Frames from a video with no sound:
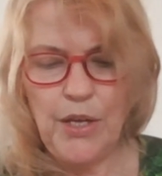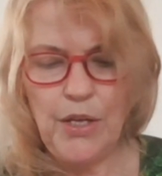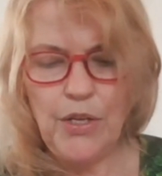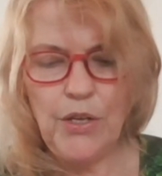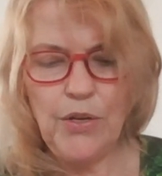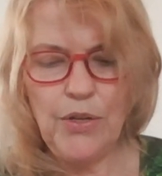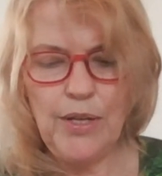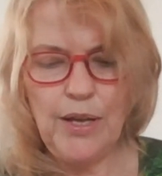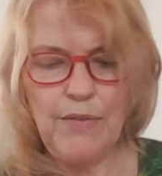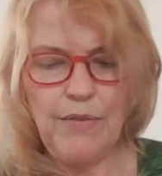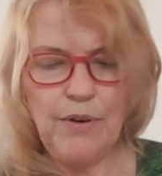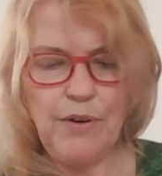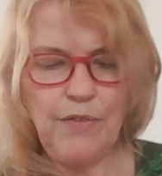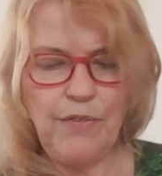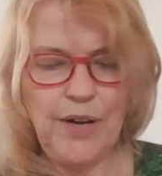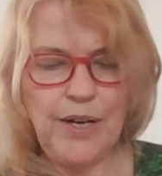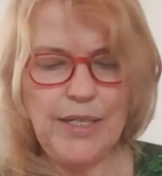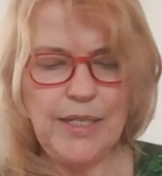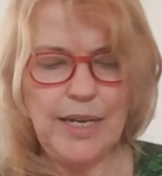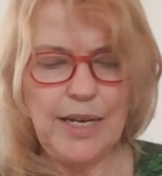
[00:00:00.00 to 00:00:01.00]
You'll never
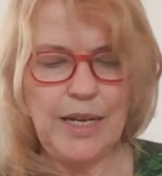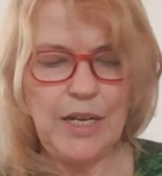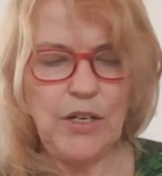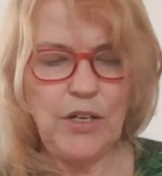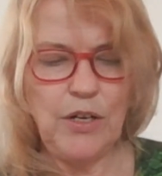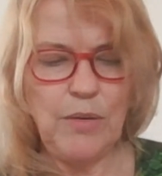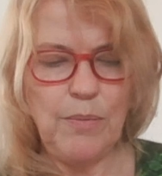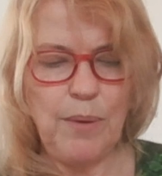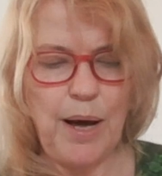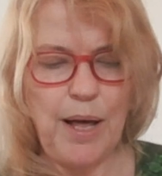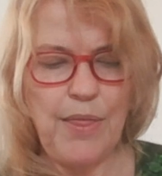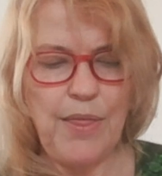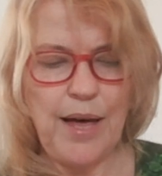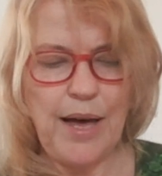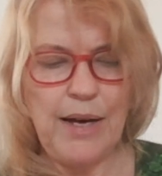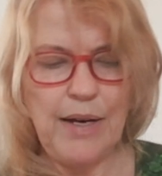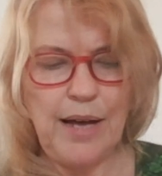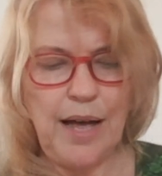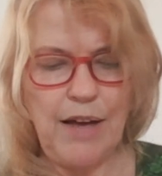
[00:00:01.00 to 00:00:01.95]
effect any good by that.